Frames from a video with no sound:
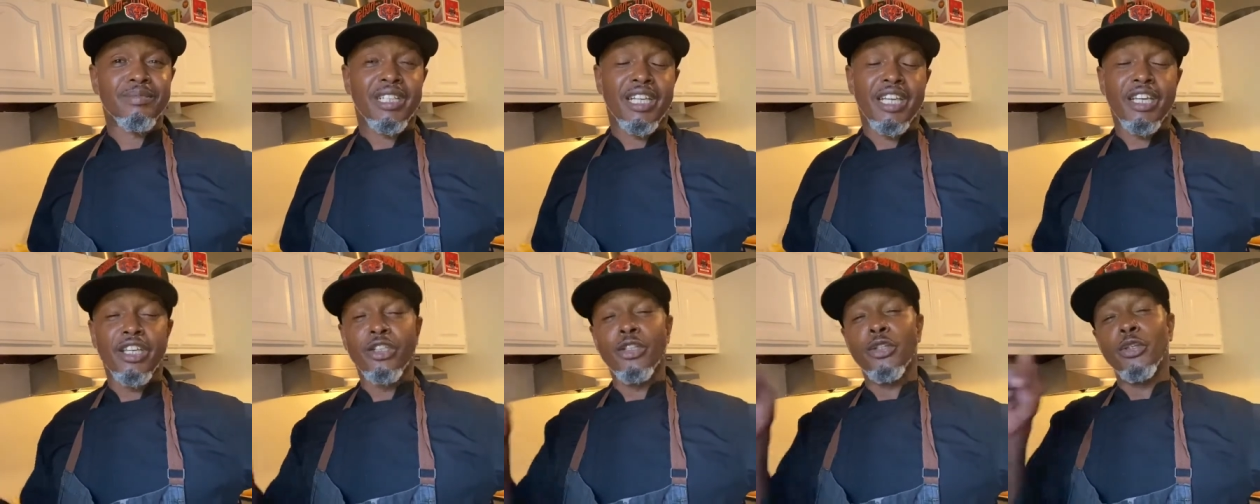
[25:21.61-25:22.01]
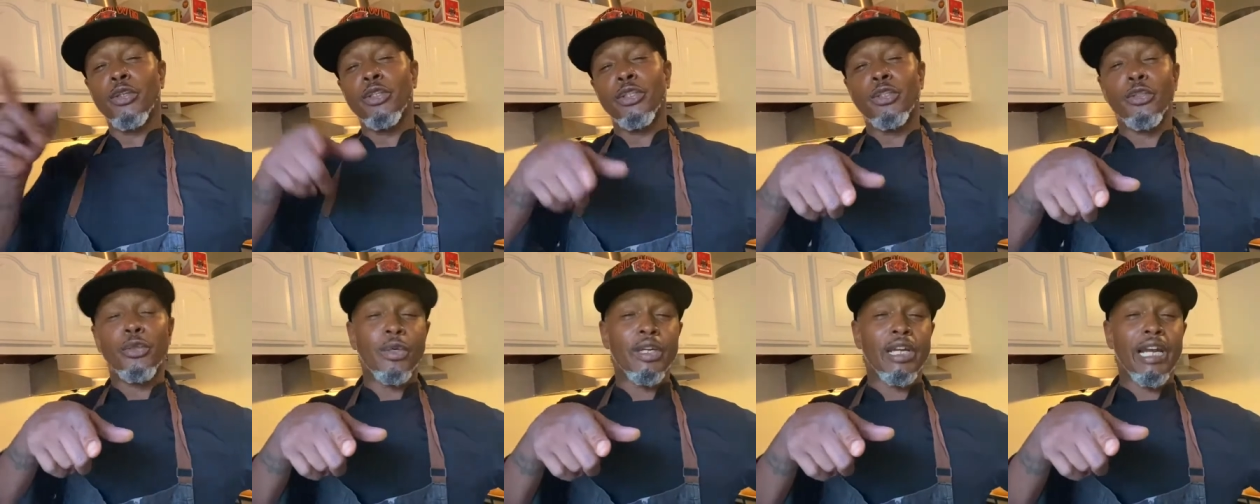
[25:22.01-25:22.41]
and you can
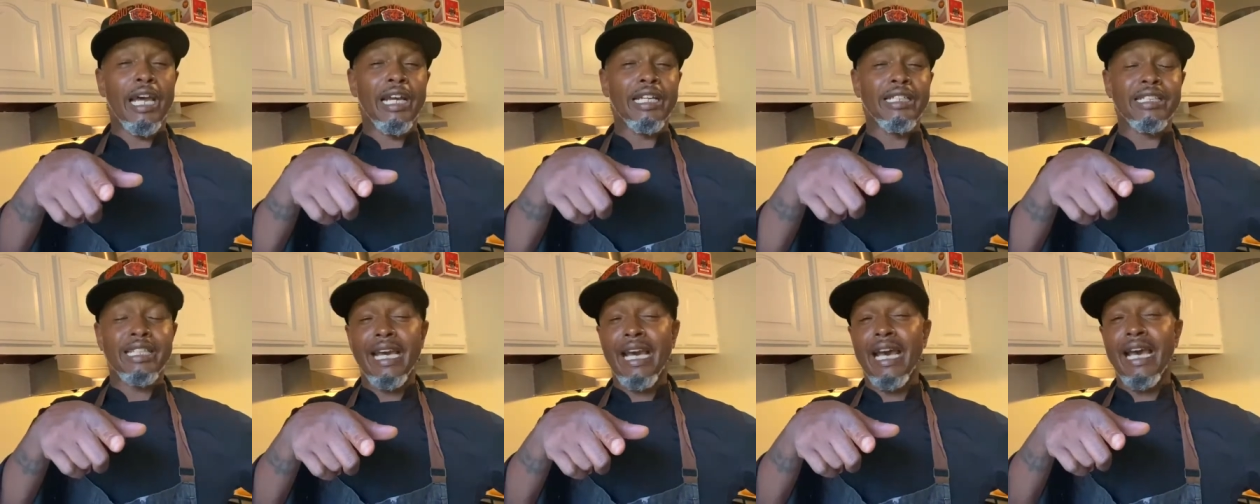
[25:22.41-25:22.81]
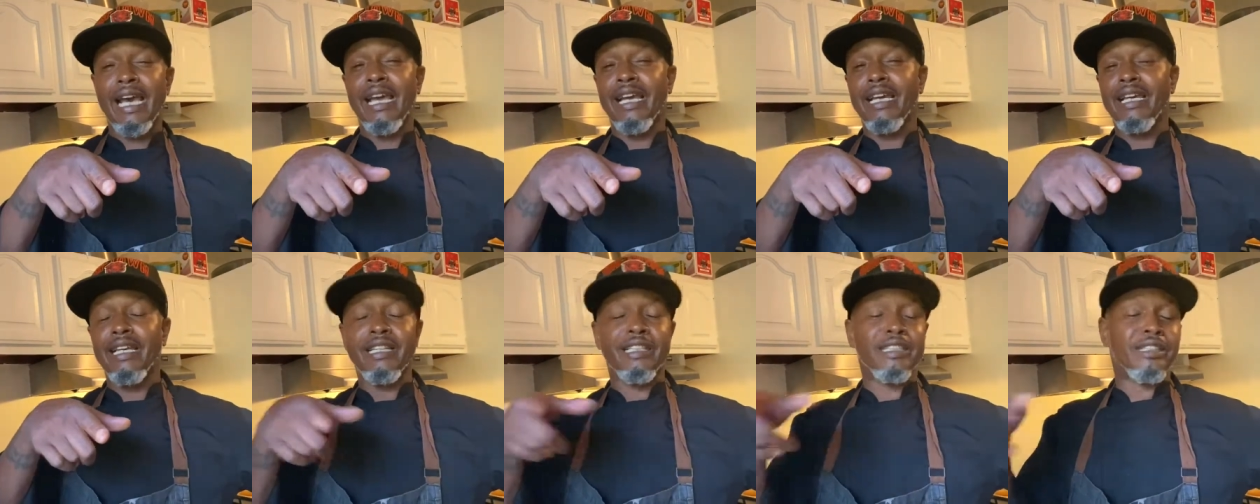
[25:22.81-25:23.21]
do it like that
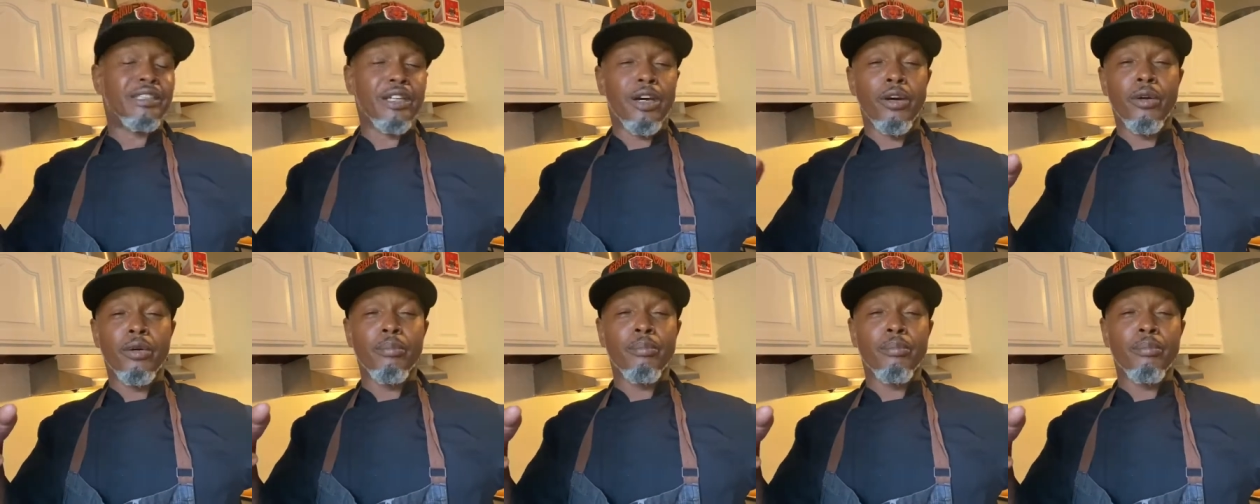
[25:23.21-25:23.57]
it don't